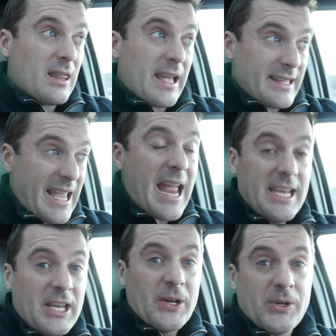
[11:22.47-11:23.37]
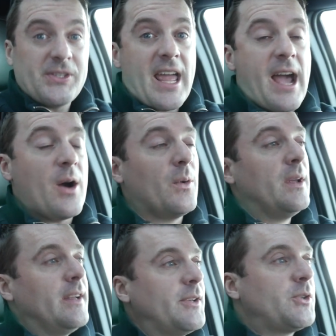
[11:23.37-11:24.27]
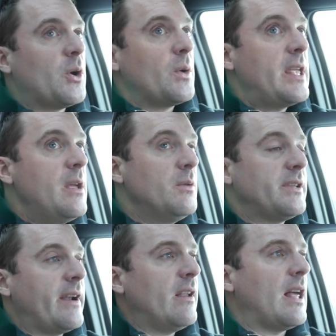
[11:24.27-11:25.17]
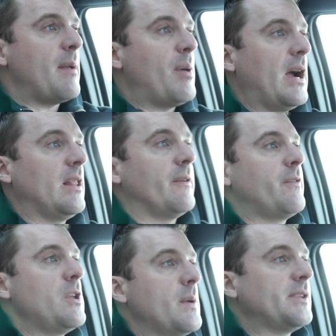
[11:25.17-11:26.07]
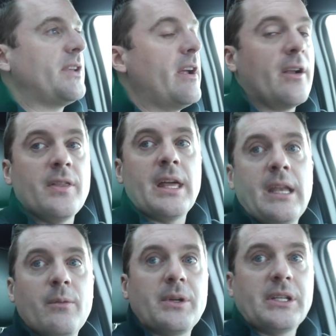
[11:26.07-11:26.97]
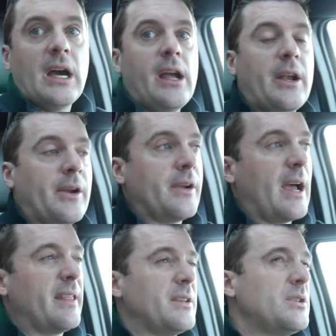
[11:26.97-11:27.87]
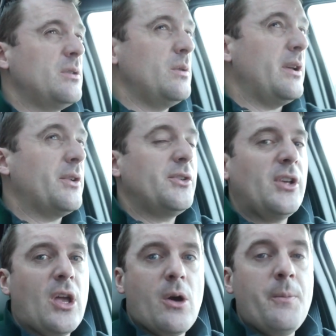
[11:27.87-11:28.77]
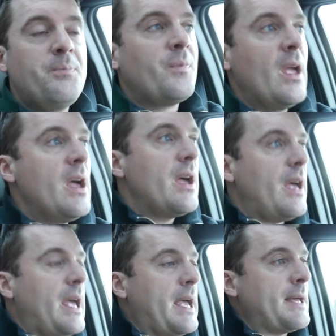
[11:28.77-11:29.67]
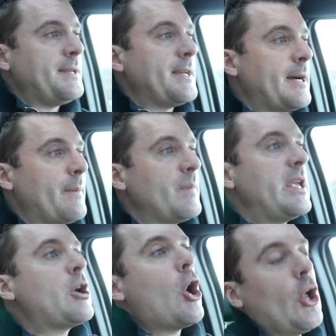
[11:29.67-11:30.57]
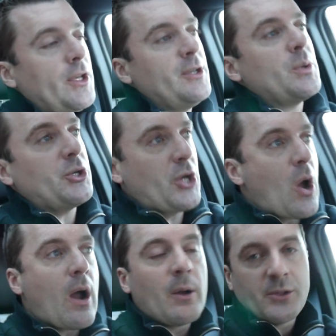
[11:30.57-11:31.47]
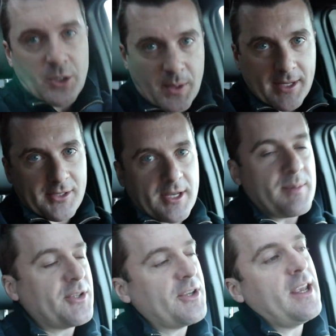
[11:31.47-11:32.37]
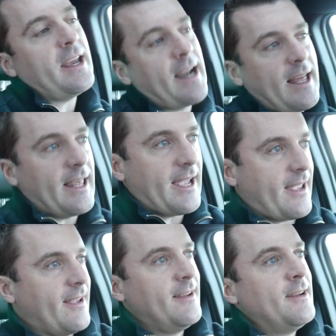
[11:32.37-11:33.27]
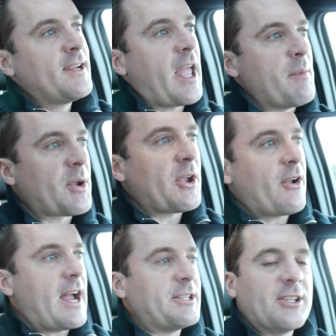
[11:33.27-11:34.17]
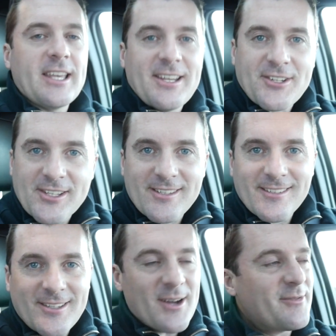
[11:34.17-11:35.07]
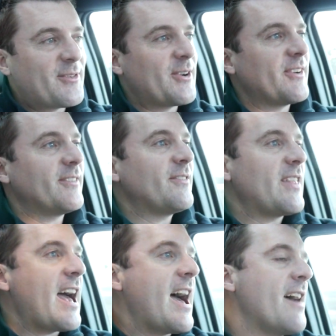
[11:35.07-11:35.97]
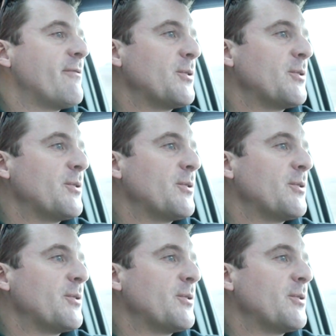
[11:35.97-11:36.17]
like 10 years now. So he was an airline pilot for USAir, and then he retired, I think, 2 years ago. And he called into a show I was doing on CNBC, and I like gave him a congratulations and stuff for that, for